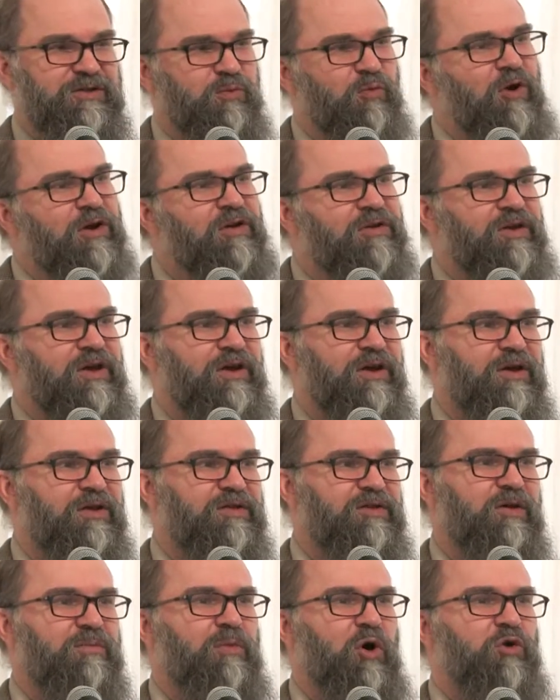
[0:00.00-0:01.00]
one of
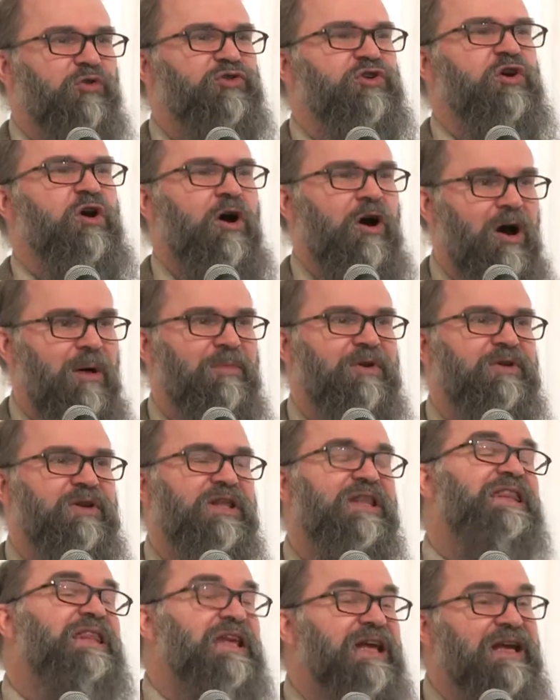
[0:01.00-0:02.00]
the most common
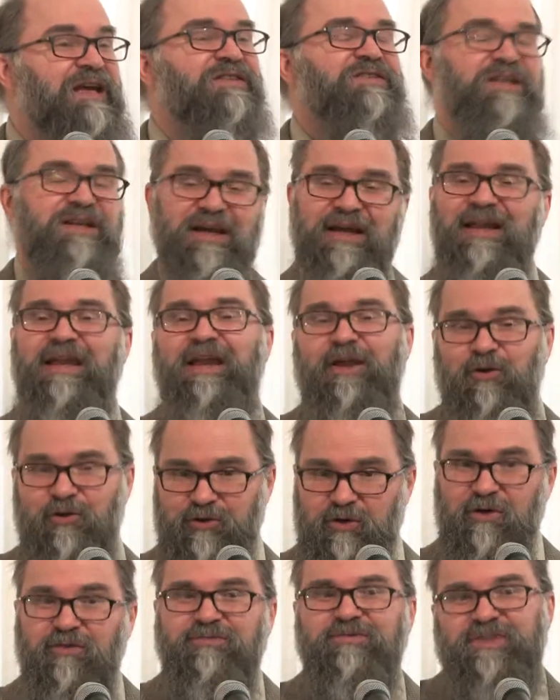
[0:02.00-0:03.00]
things that I
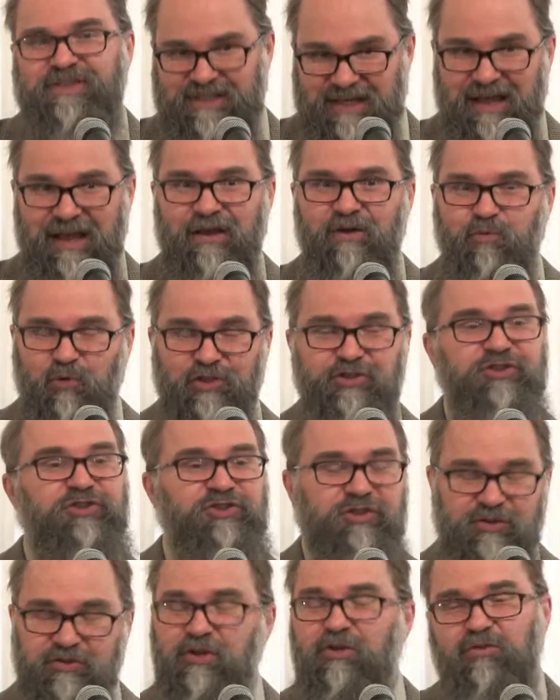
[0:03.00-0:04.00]
hear said, which is
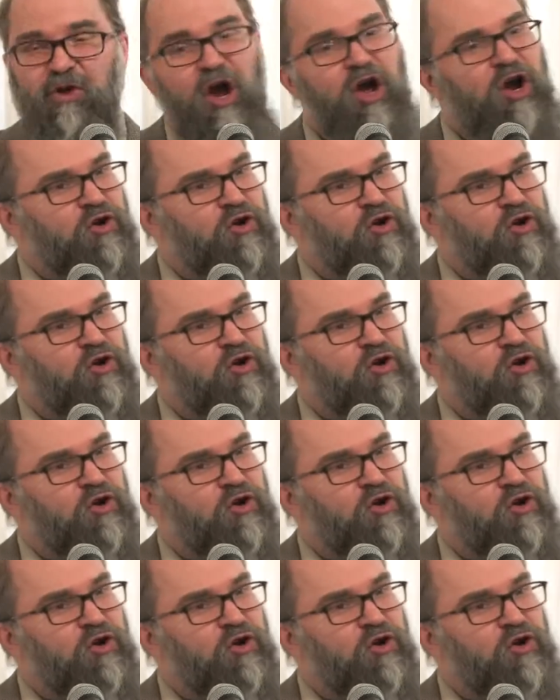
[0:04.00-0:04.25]
a